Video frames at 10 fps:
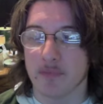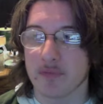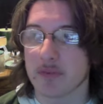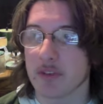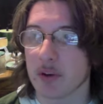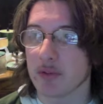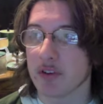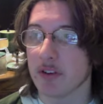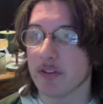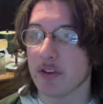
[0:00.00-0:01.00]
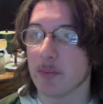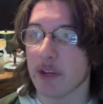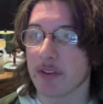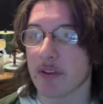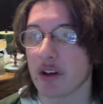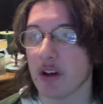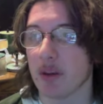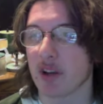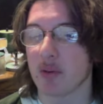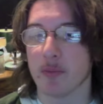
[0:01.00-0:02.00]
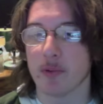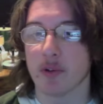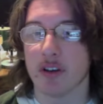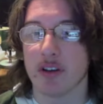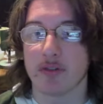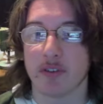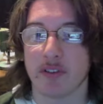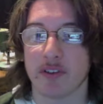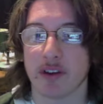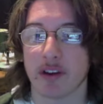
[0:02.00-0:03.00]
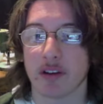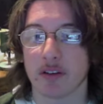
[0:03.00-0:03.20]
to make the comic more interesting.